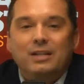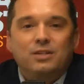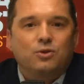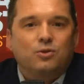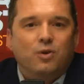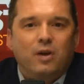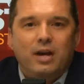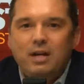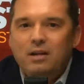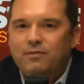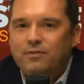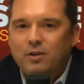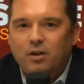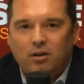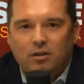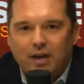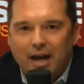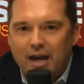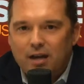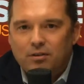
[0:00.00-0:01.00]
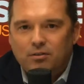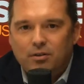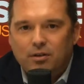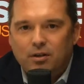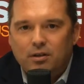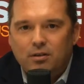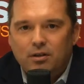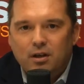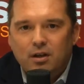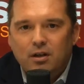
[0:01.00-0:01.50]
It's great if you're a
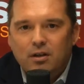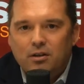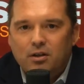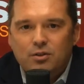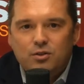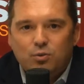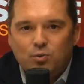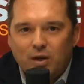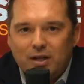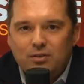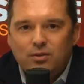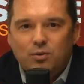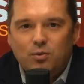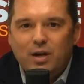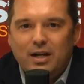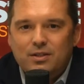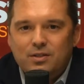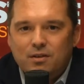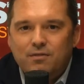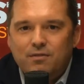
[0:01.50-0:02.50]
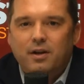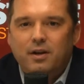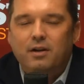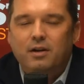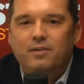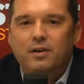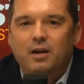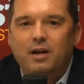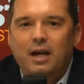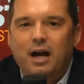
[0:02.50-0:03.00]
landlord because rental rates are
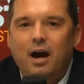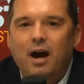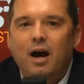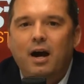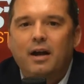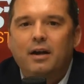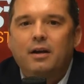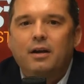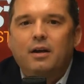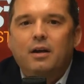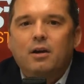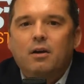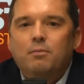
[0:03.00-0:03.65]
very, very high.